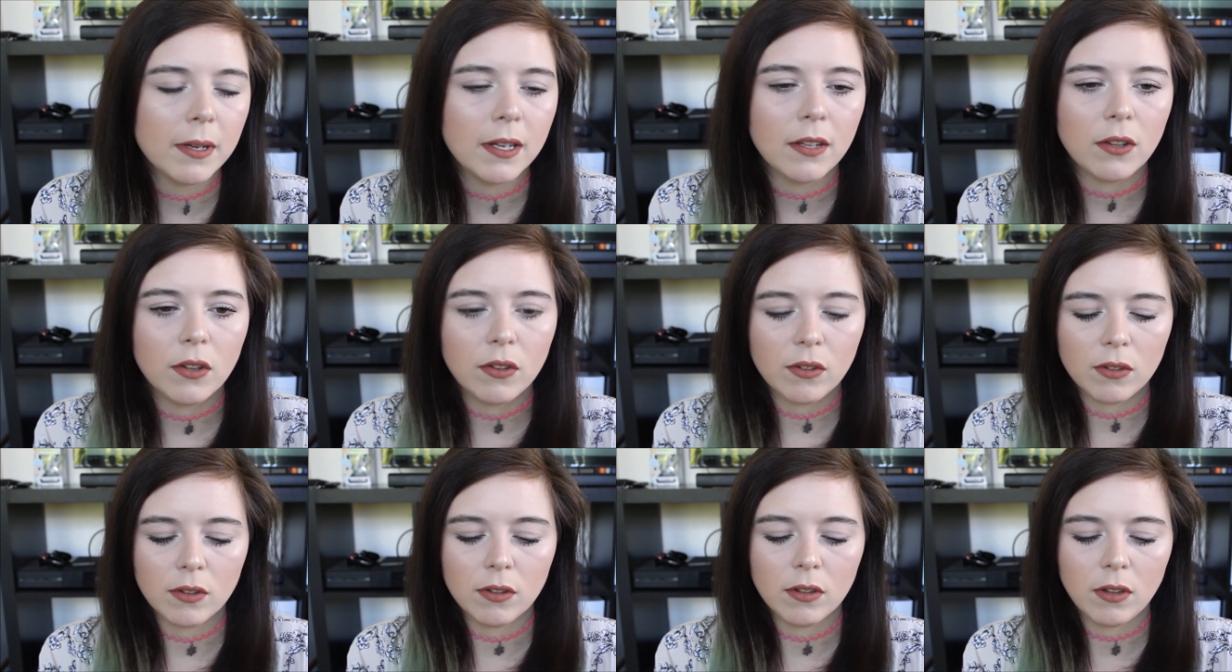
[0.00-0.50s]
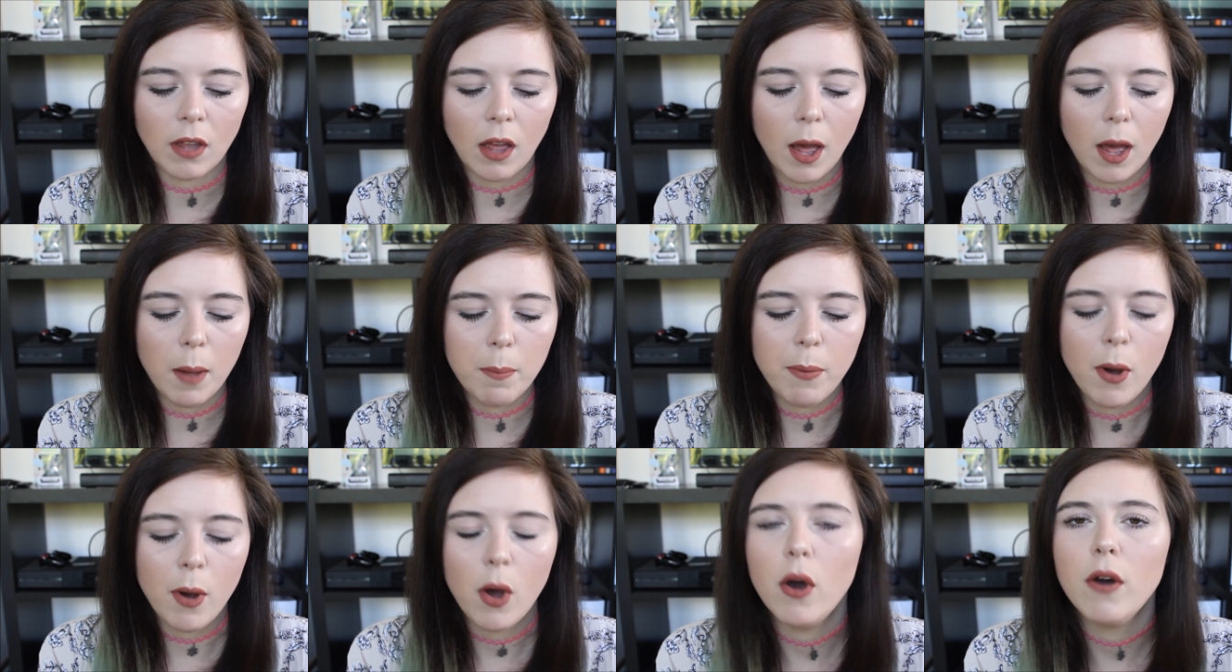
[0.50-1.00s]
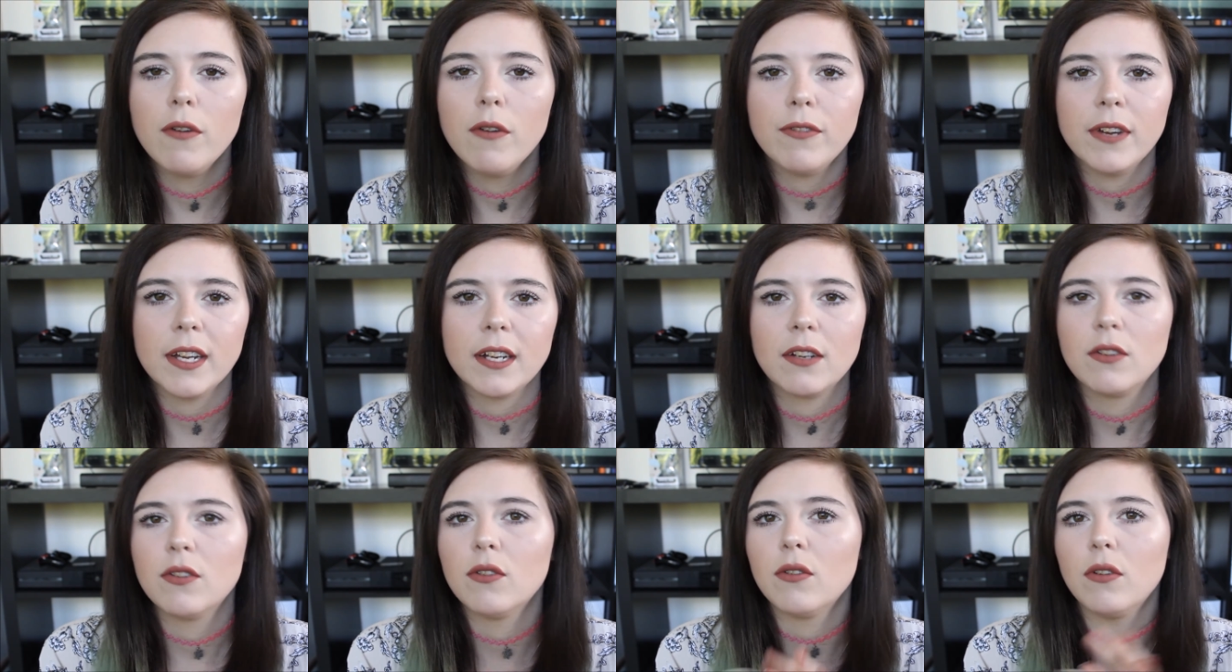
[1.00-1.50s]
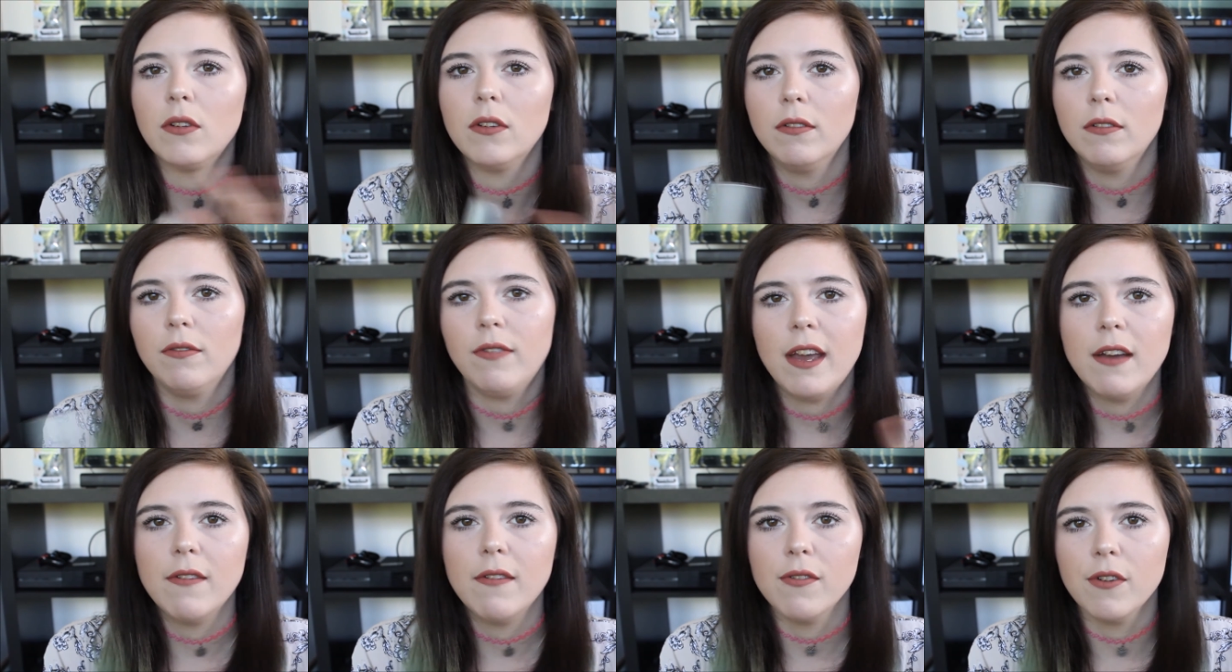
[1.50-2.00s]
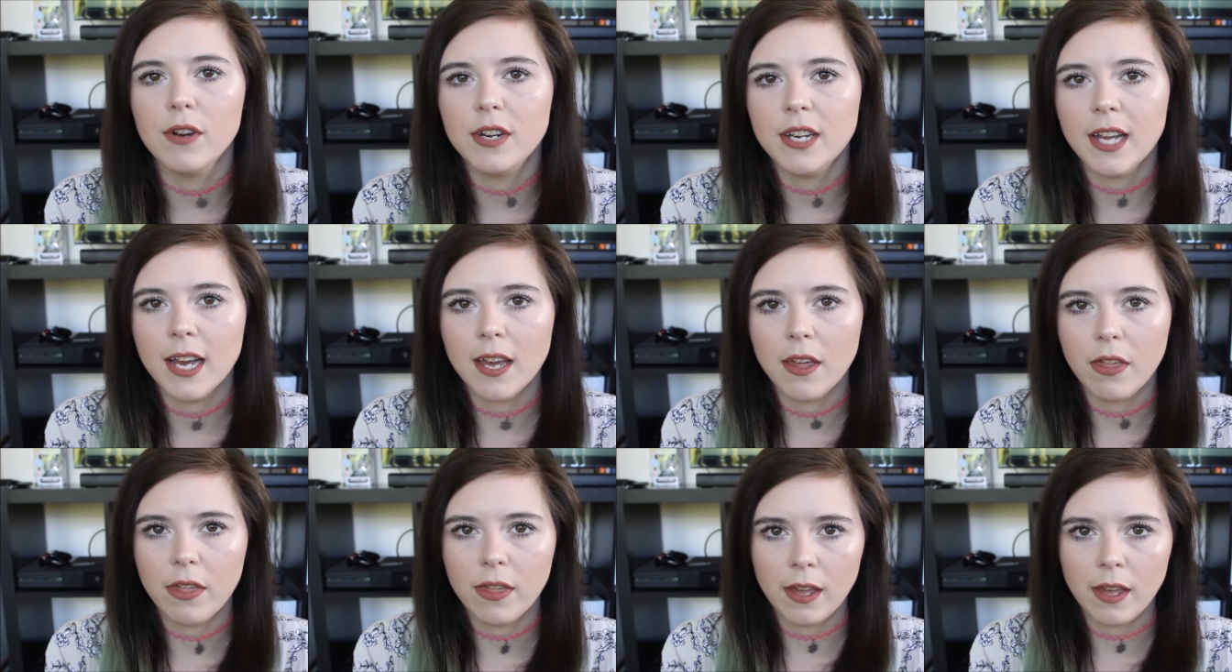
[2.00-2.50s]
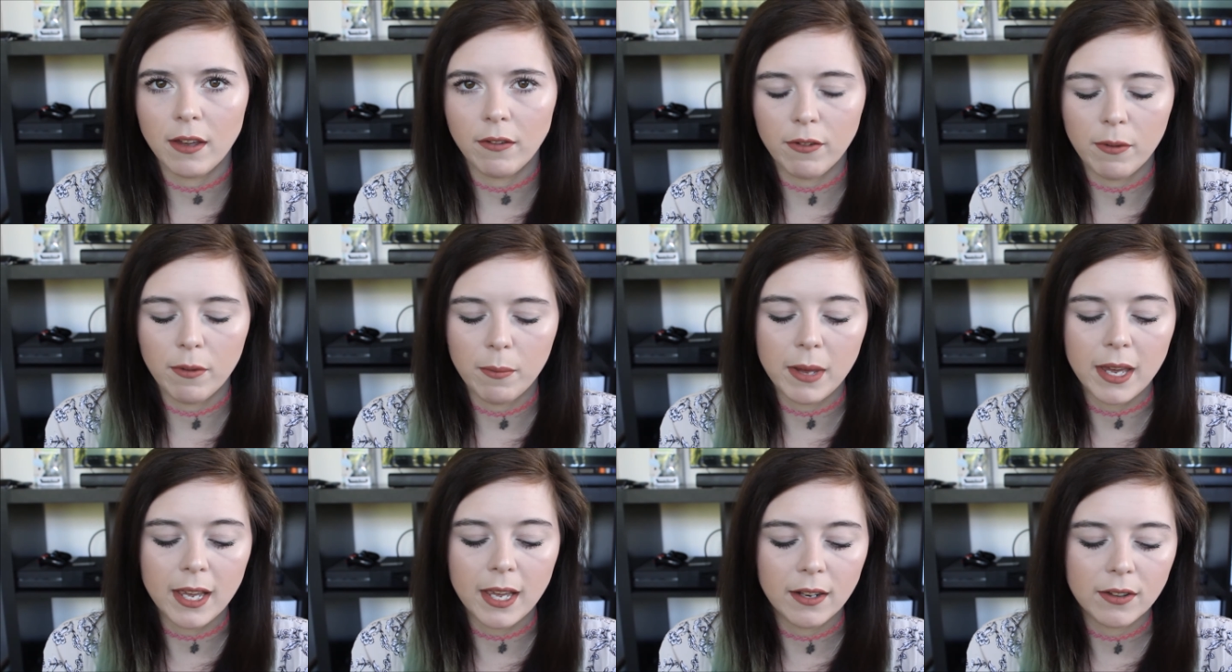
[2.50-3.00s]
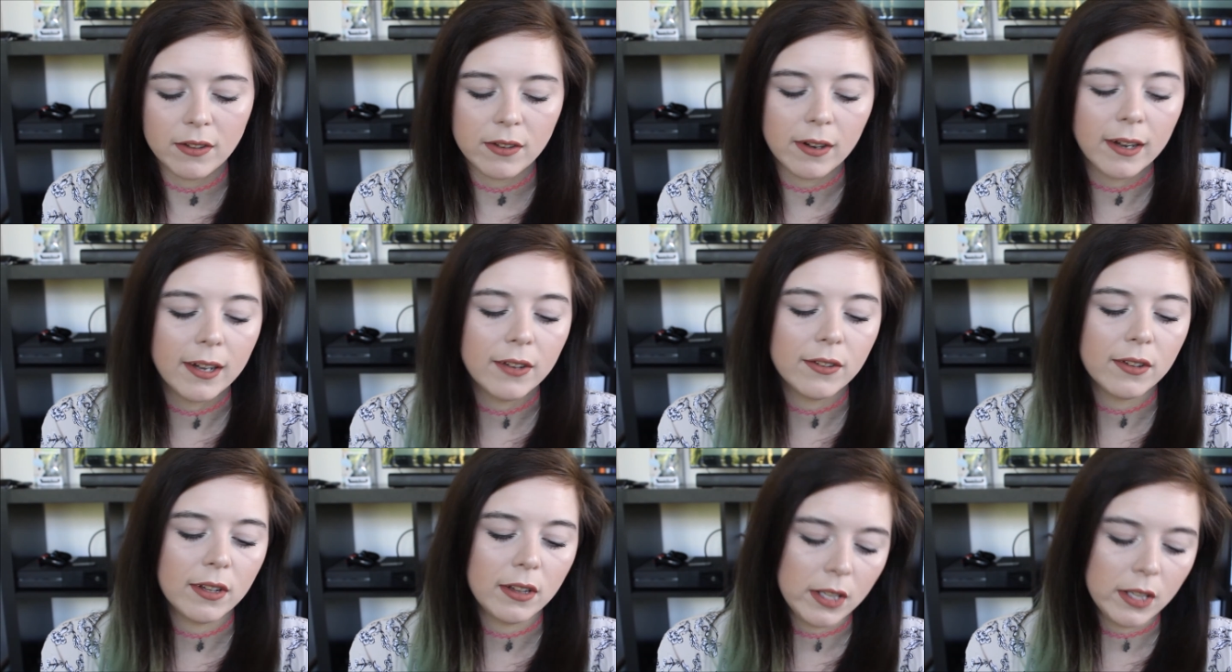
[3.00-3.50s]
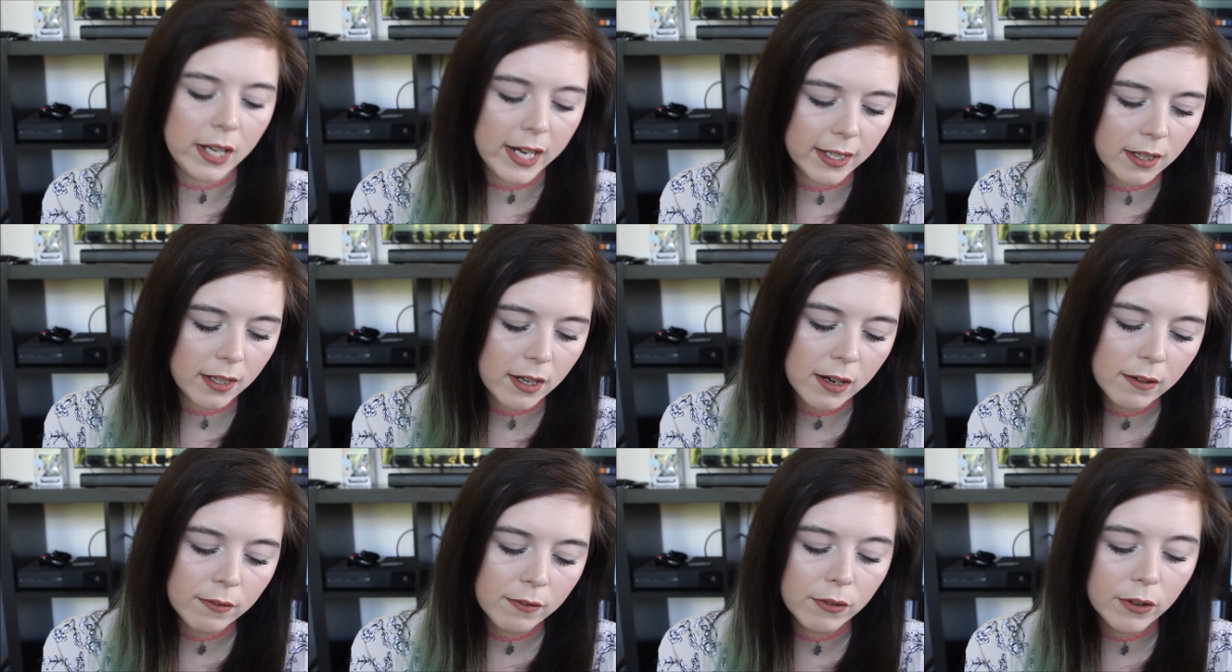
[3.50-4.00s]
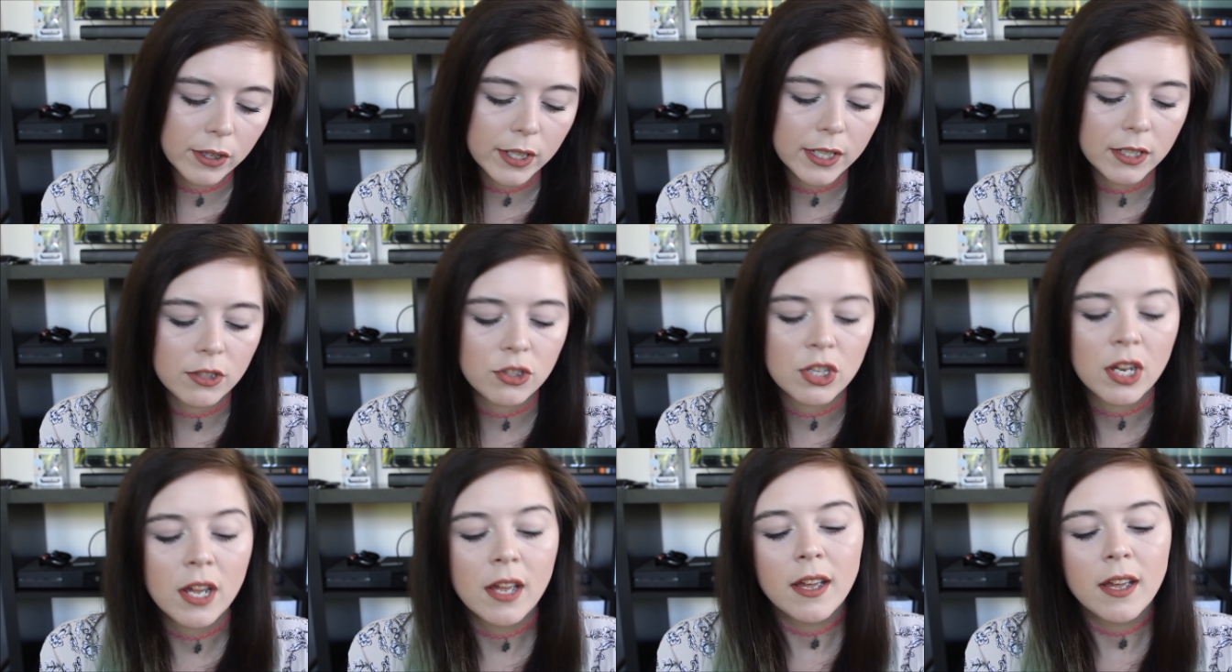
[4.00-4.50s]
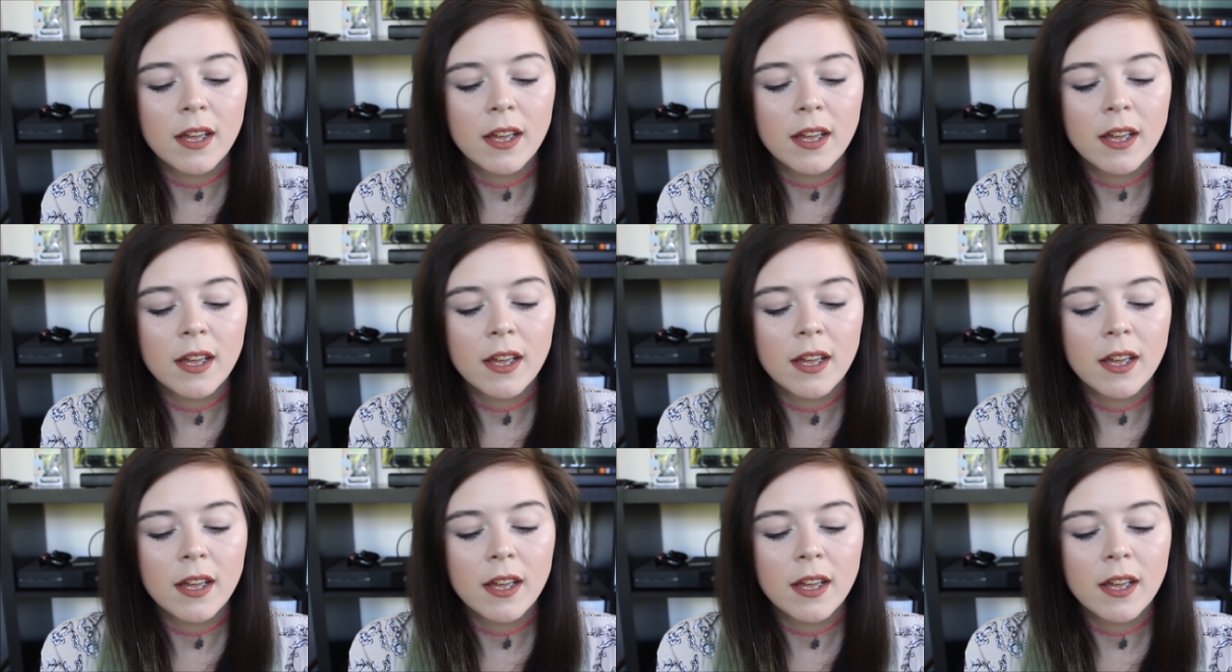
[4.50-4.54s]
it's a perfect sort of everyday thing for me. It's nice and light coverage.